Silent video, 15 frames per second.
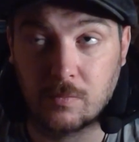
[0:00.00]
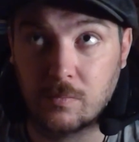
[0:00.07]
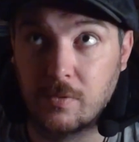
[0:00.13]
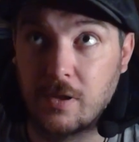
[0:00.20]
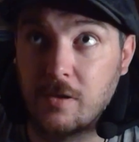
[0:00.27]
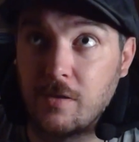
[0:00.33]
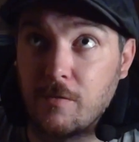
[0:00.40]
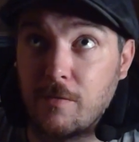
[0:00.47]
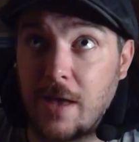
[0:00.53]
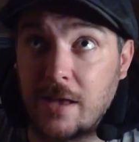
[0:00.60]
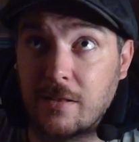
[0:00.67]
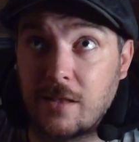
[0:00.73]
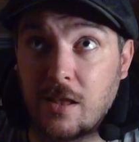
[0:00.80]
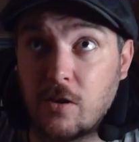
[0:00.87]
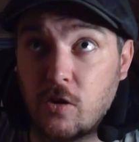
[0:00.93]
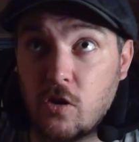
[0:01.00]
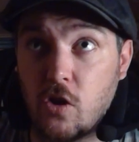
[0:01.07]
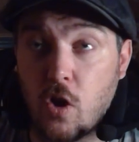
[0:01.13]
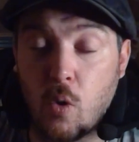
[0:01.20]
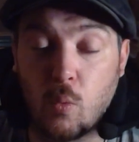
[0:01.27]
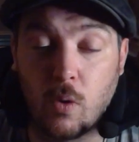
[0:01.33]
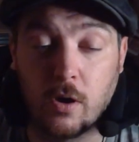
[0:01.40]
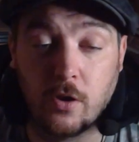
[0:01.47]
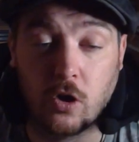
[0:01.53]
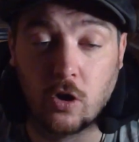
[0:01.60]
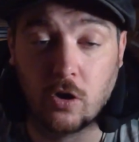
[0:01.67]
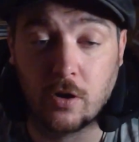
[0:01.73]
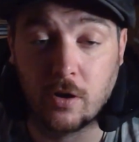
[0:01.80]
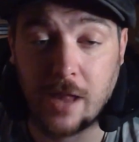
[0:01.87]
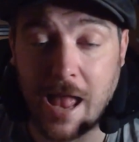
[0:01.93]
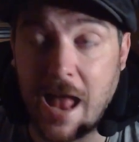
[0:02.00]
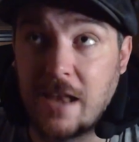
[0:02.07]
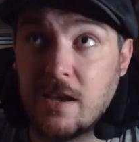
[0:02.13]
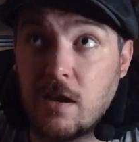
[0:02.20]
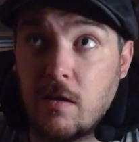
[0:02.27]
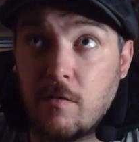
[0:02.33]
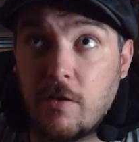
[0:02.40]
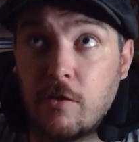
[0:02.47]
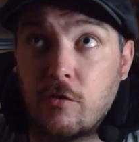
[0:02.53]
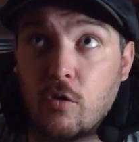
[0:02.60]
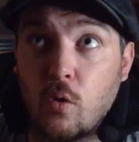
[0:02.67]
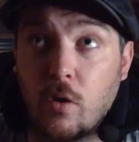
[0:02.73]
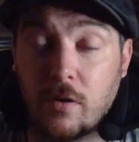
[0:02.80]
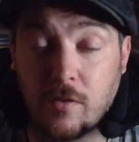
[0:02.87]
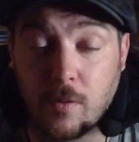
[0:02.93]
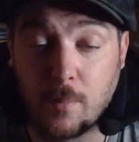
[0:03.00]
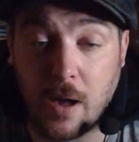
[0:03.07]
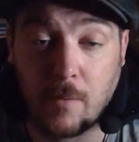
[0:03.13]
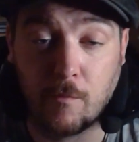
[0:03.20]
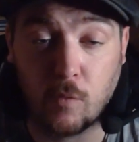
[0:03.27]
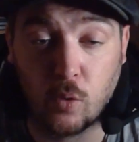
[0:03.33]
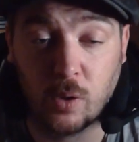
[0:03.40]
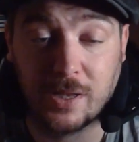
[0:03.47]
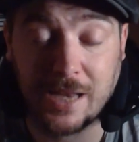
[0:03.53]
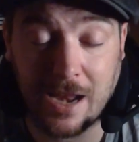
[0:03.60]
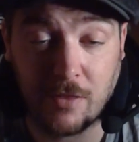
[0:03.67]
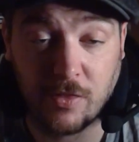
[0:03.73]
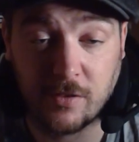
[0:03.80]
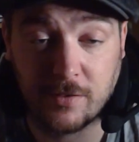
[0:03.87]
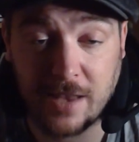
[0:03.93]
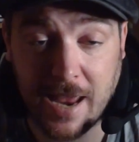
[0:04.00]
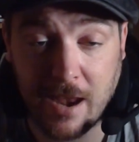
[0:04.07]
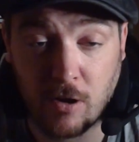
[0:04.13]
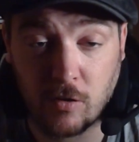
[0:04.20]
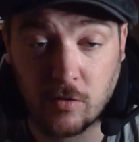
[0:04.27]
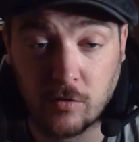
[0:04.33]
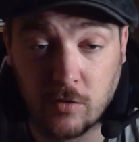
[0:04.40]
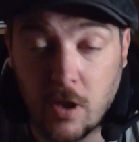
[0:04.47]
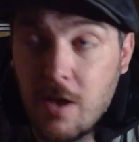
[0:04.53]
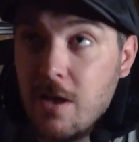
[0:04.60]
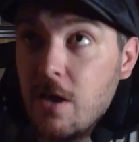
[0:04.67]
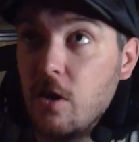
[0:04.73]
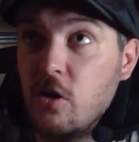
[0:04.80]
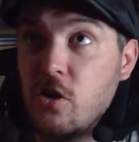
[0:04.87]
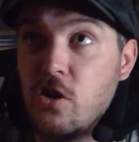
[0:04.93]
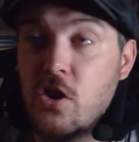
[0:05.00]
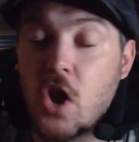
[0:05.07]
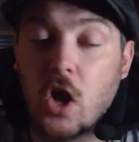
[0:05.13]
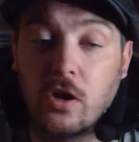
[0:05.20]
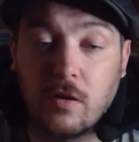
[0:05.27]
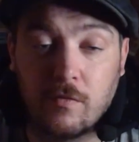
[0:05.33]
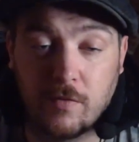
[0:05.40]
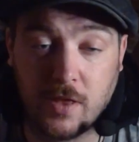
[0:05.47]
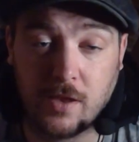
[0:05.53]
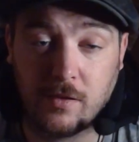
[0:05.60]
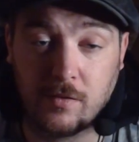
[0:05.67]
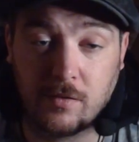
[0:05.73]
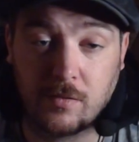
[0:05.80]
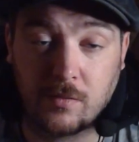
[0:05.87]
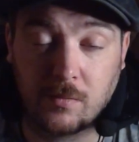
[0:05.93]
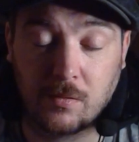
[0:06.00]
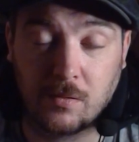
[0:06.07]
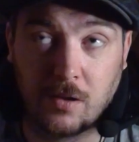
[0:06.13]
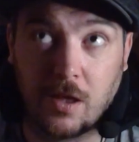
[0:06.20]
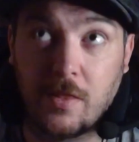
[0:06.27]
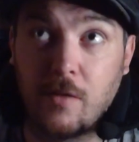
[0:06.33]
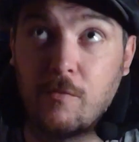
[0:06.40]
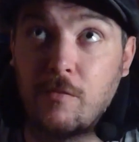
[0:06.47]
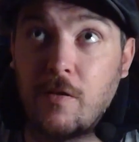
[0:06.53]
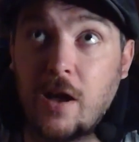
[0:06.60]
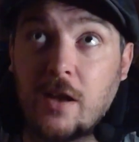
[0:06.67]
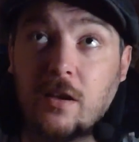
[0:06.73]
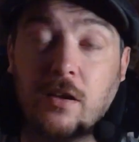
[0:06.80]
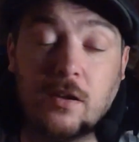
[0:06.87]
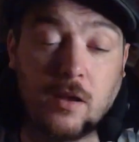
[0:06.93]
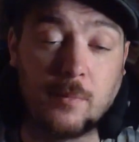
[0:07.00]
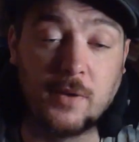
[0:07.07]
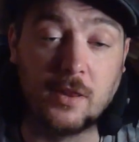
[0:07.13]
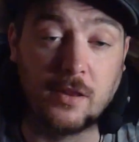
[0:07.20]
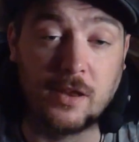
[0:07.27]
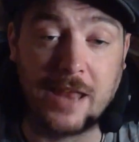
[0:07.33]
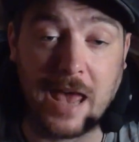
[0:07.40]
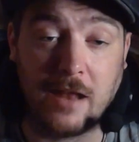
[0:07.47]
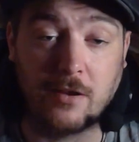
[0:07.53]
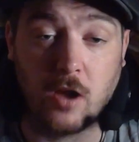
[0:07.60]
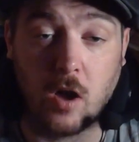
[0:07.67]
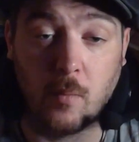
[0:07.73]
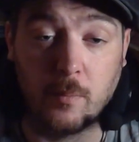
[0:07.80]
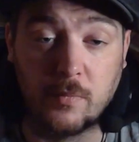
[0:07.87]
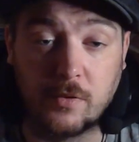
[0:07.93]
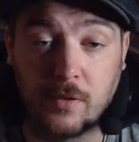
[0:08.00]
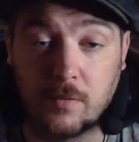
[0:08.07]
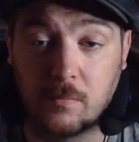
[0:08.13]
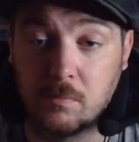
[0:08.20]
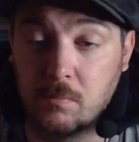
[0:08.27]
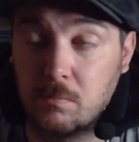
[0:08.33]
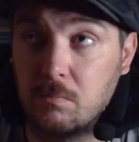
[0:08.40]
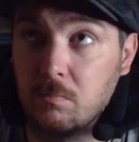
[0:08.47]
The fact that no one heard any of this noise, the mom falling down the stairs, none of this. And then finally, I mean, the dad comes and